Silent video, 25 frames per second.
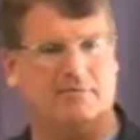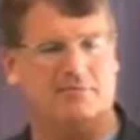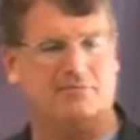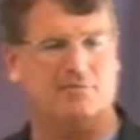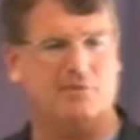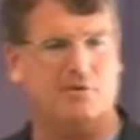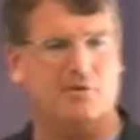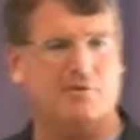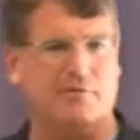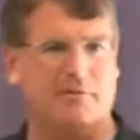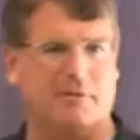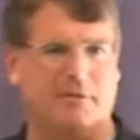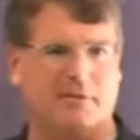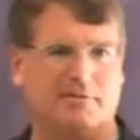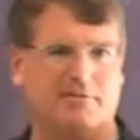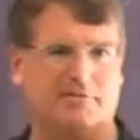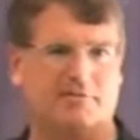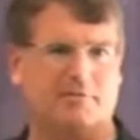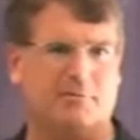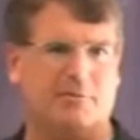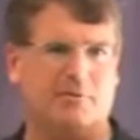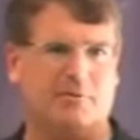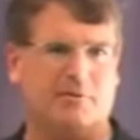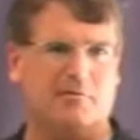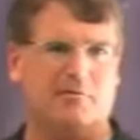
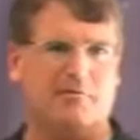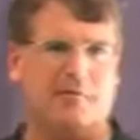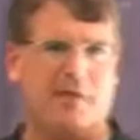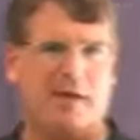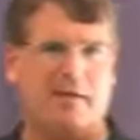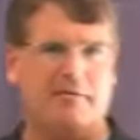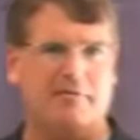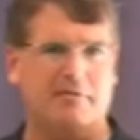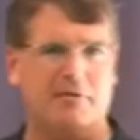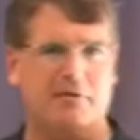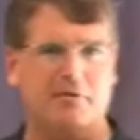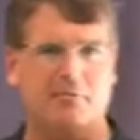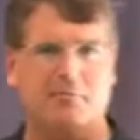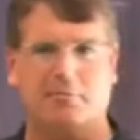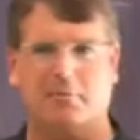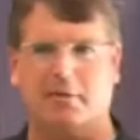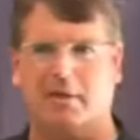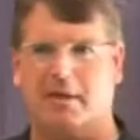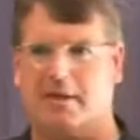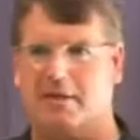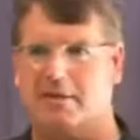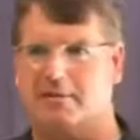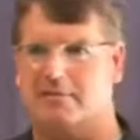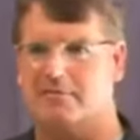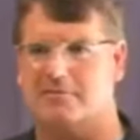Soviets with their 5-year
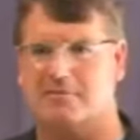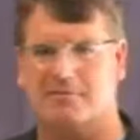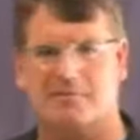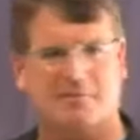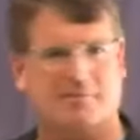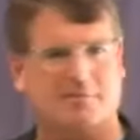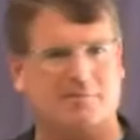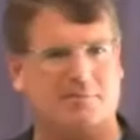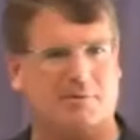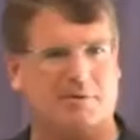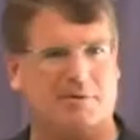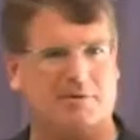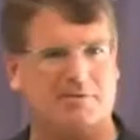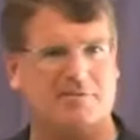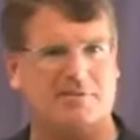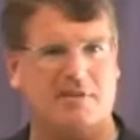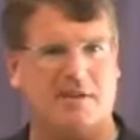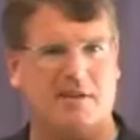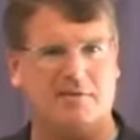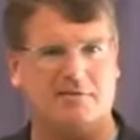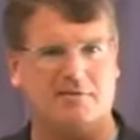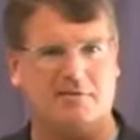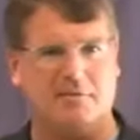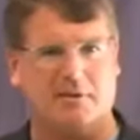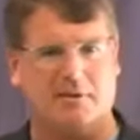plans is what it
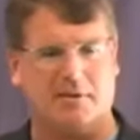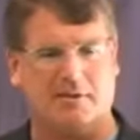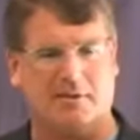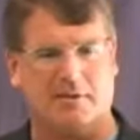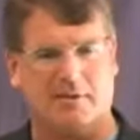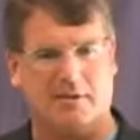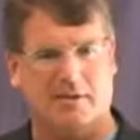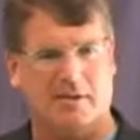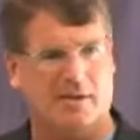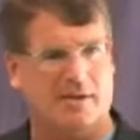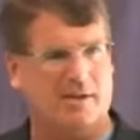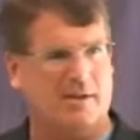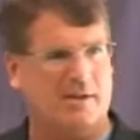sounds like.